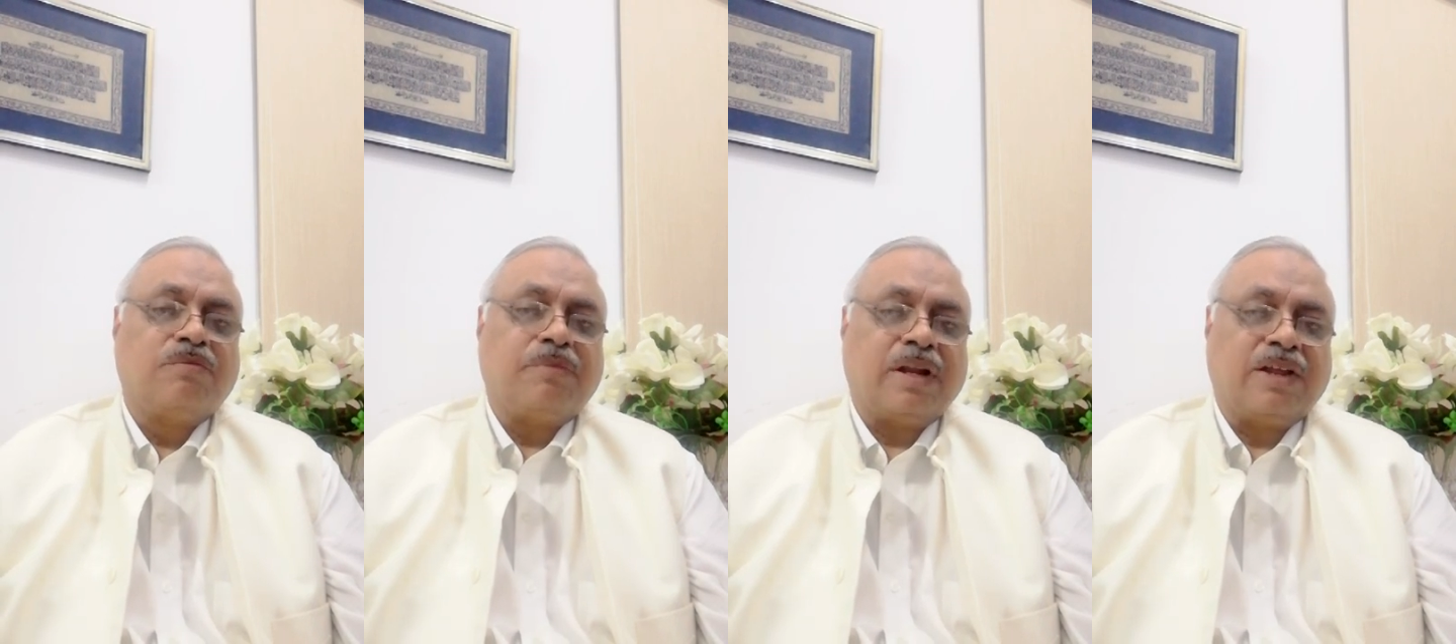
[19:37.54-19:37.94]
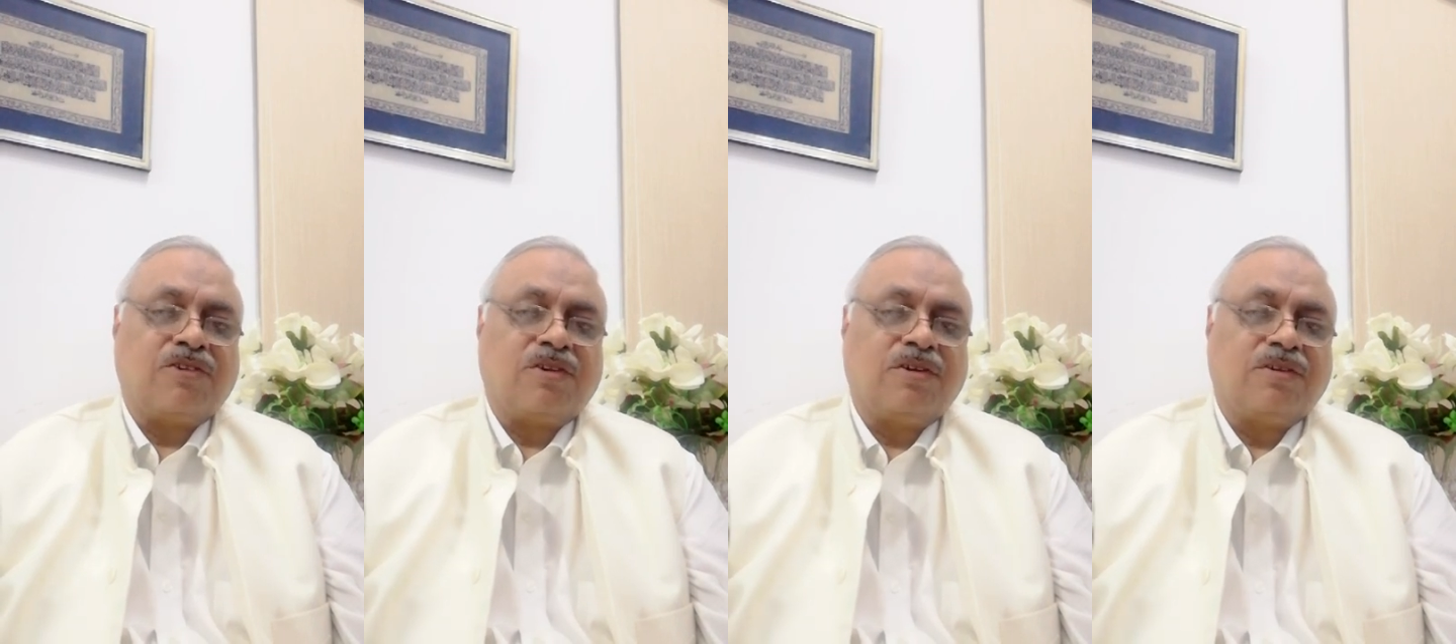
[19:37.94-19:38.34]

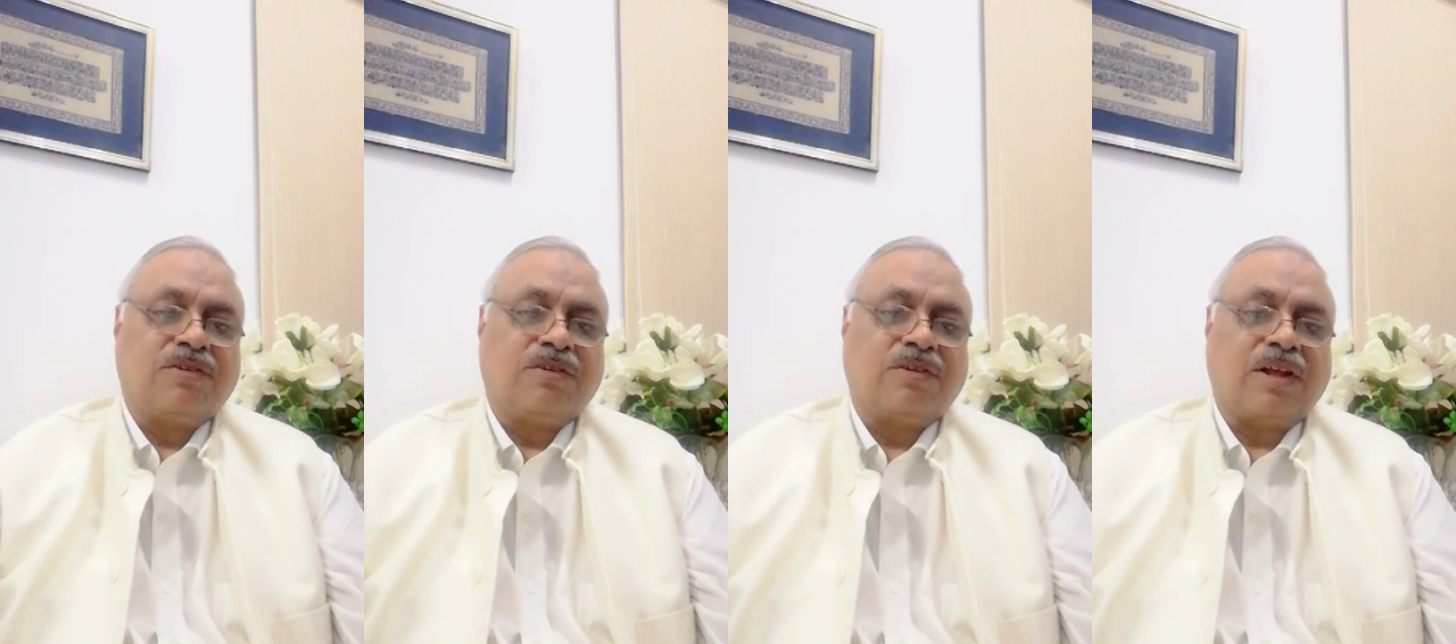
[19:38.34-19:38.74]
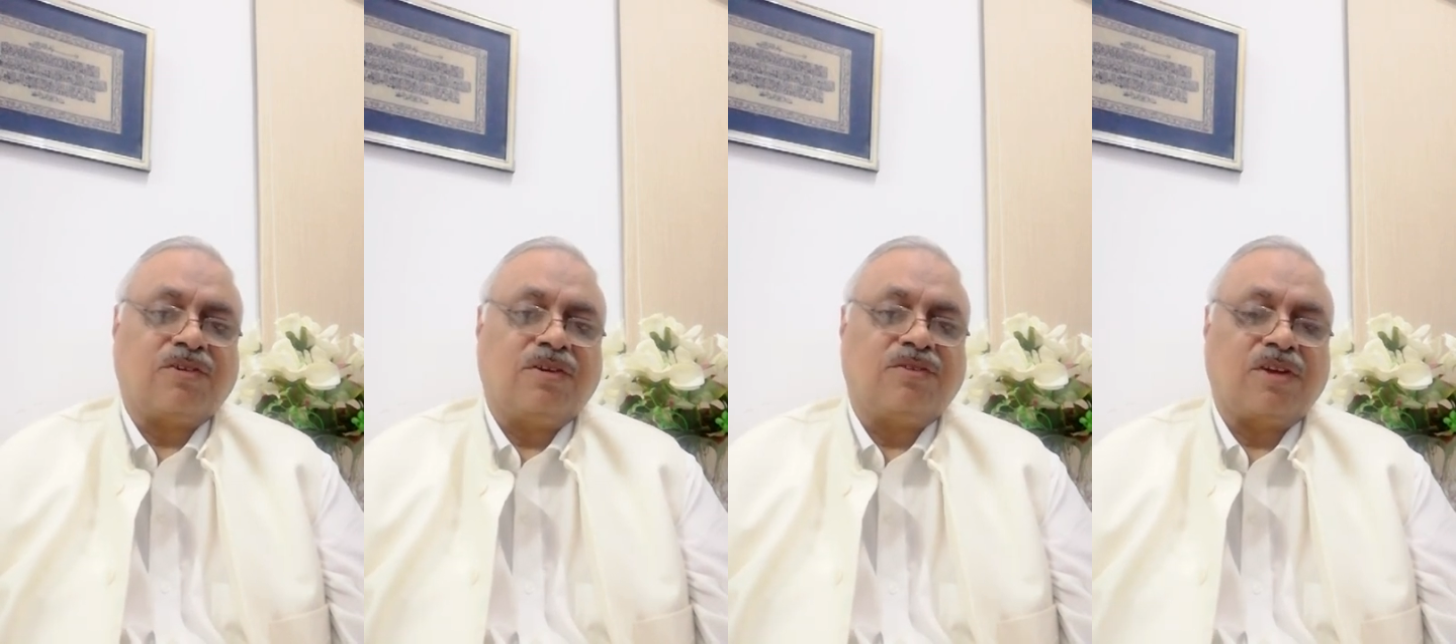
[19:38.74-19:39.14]
punish
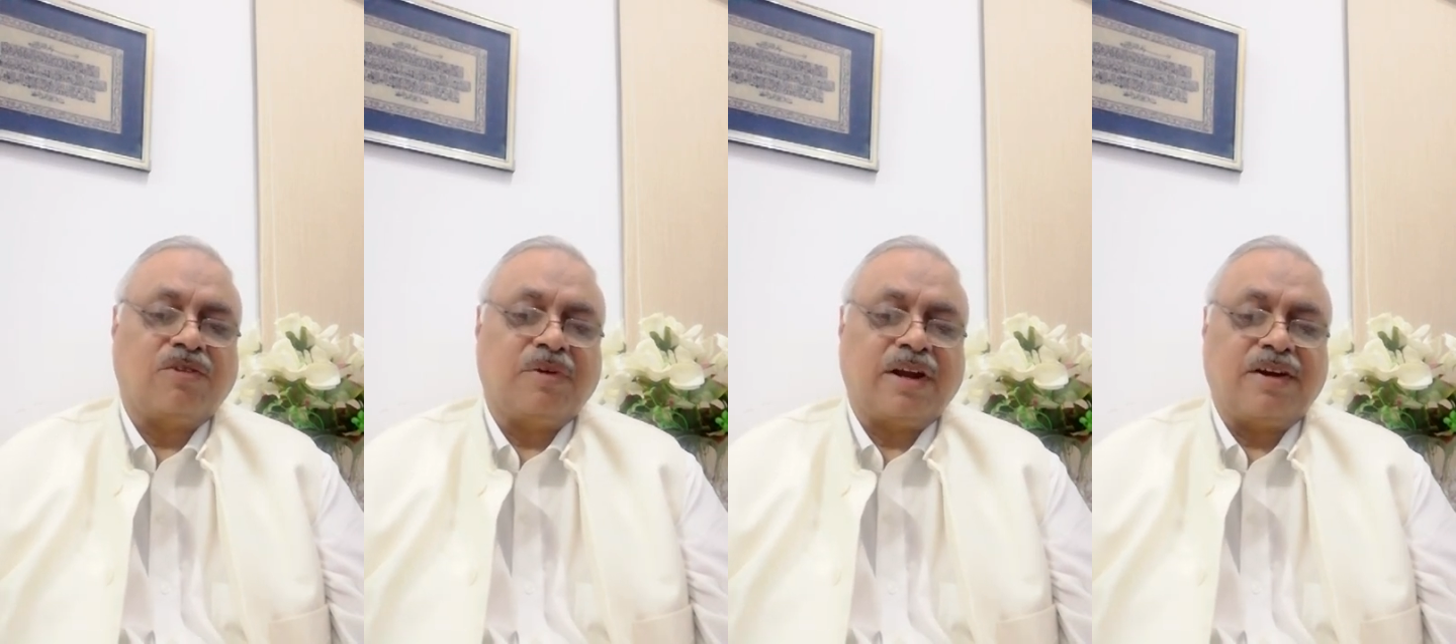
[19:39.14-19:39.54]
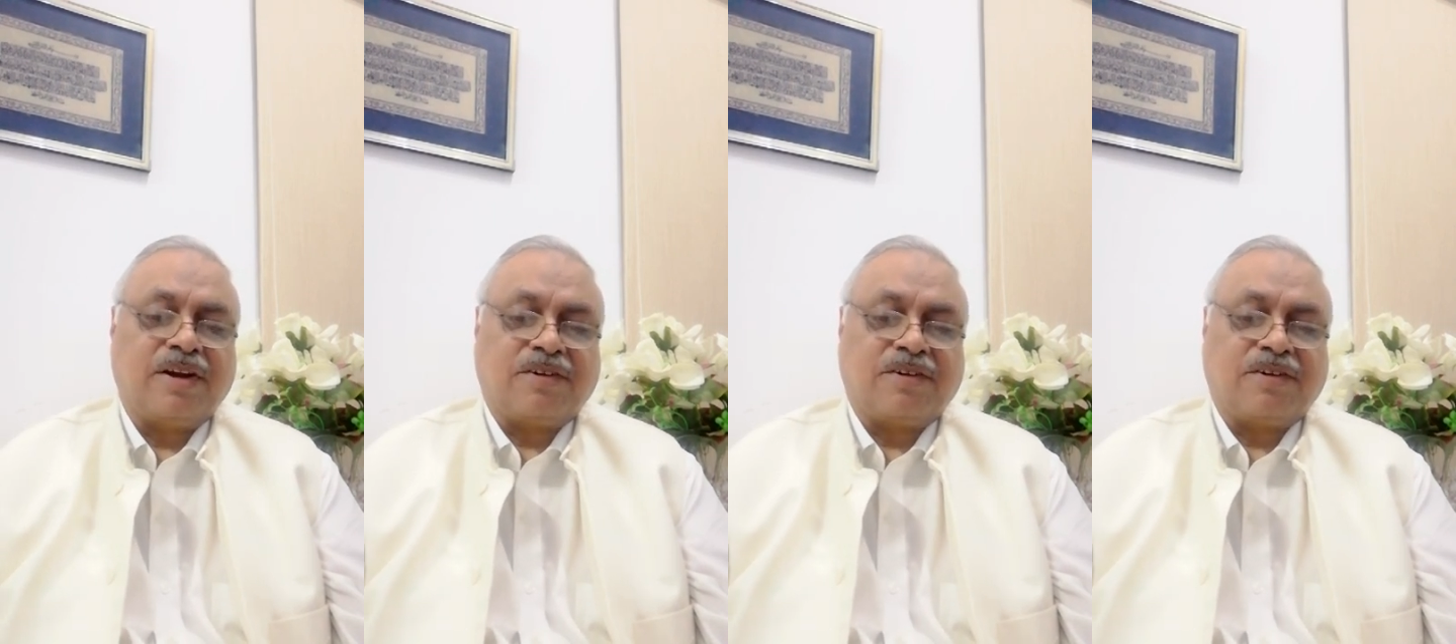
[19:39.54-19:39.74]
such judgment and